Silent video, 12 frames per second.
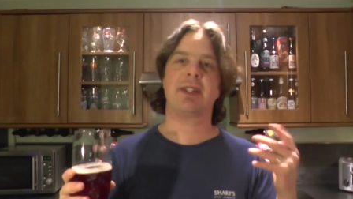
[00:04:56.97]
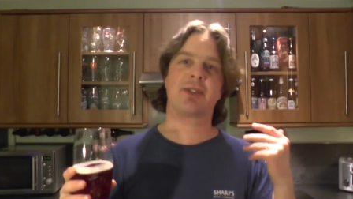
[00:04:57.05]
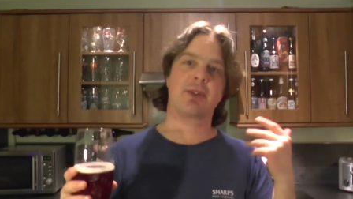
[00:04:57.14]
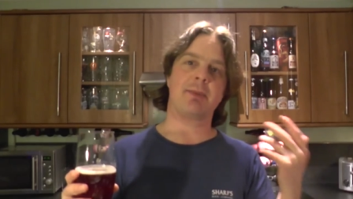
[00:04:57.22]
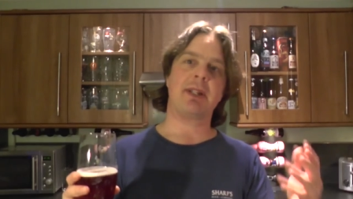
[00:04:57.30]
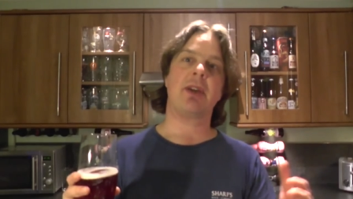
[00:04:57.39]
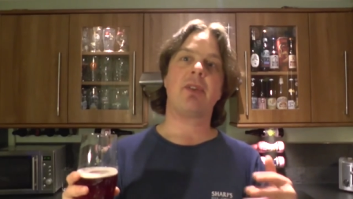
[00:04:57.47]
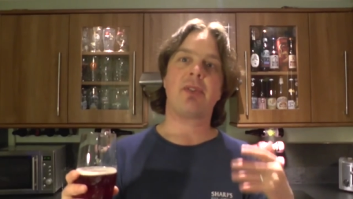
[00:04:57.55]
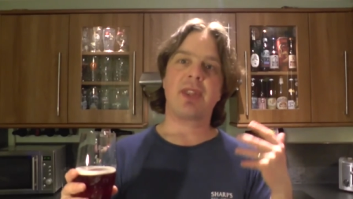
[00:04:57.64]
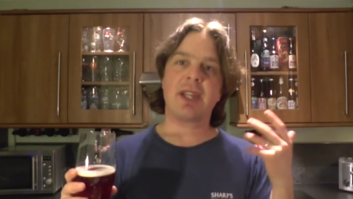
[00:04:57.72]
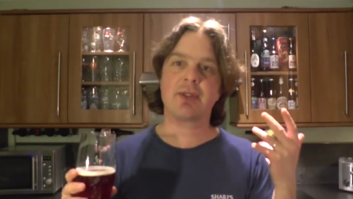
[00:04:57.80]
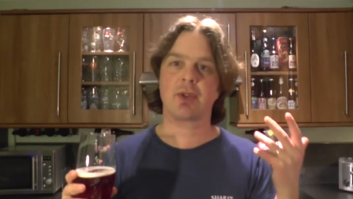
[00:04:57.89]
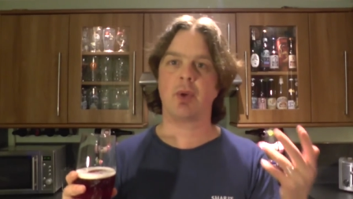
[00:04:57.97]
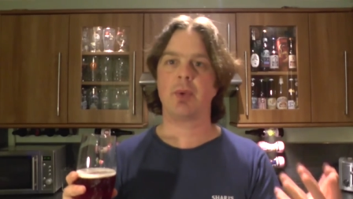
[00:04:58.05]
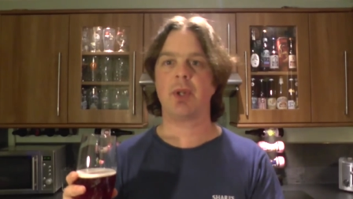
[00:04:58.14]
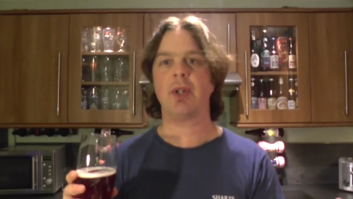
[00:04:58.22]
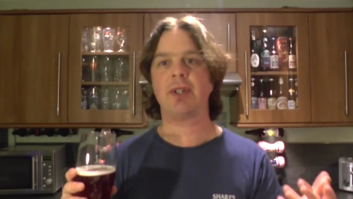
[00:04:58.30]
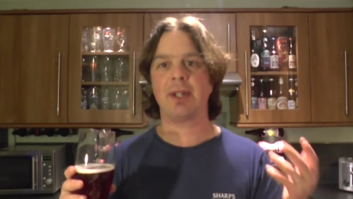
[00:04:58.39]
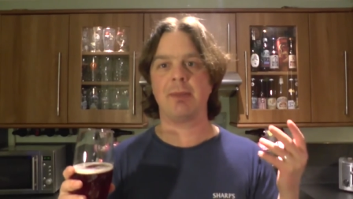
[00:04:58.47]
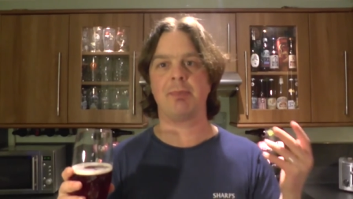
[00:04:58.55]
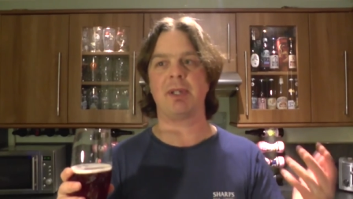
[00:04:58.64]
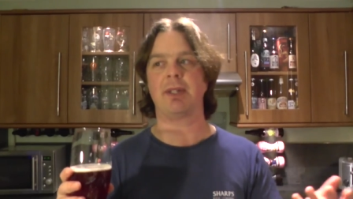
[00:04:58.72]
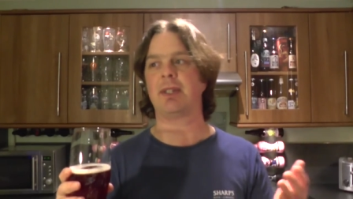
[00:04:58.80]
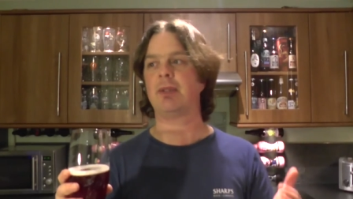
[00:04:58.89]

There's so many other things going on in the beer that